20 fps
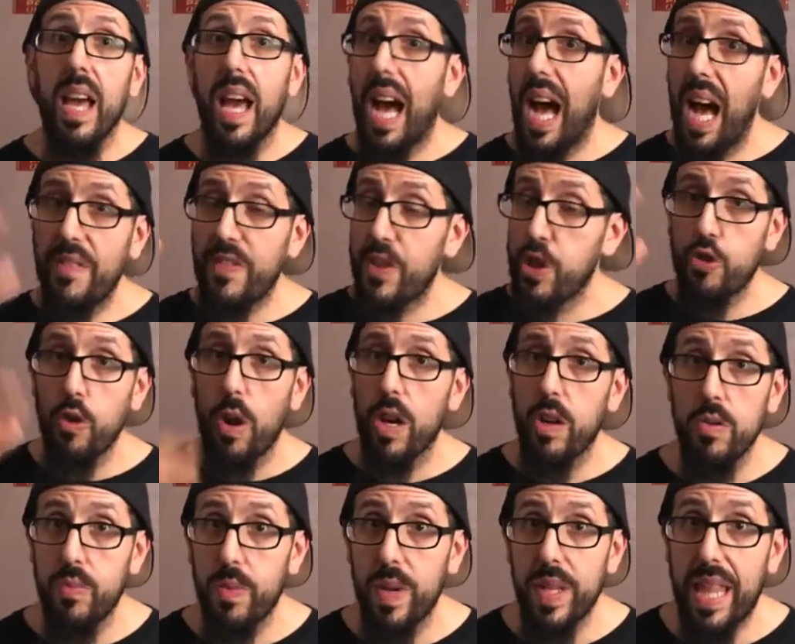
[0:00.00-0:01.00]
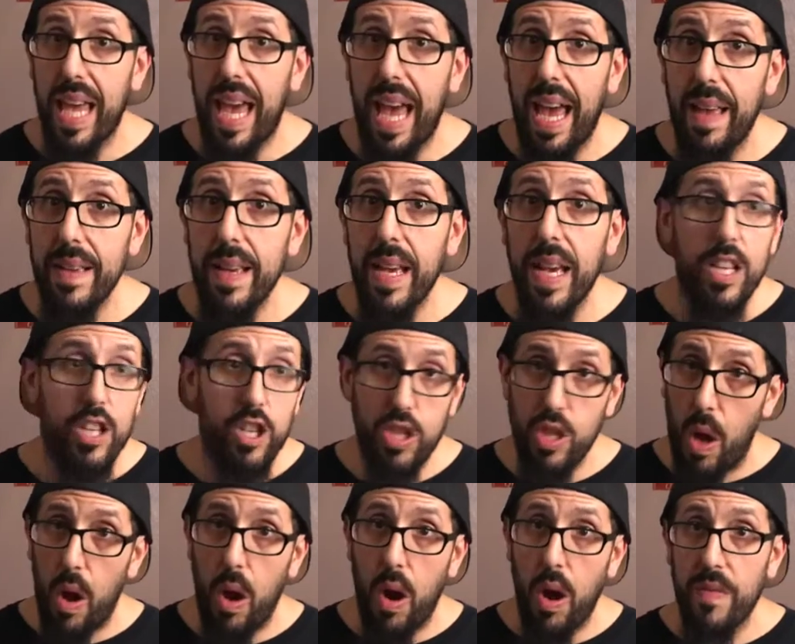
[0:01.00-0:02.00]
I've struggled with that.
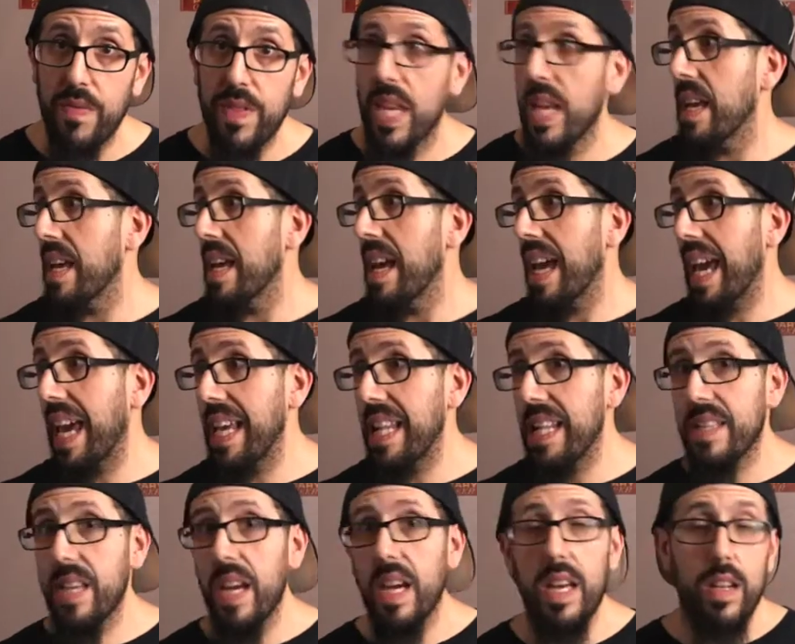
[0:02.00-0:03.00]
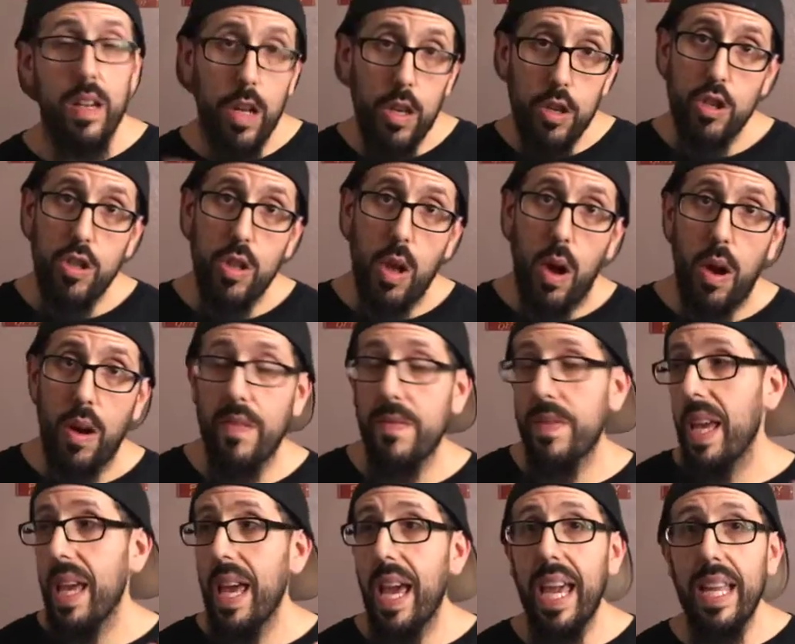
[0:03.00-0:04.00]
Starved, ate a ton.
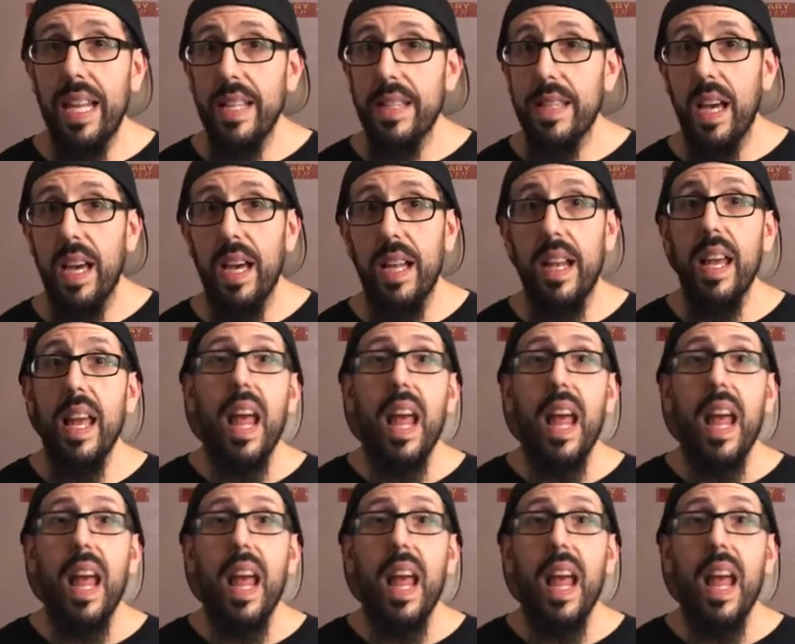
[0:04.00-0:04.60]
Starved, ate a ton.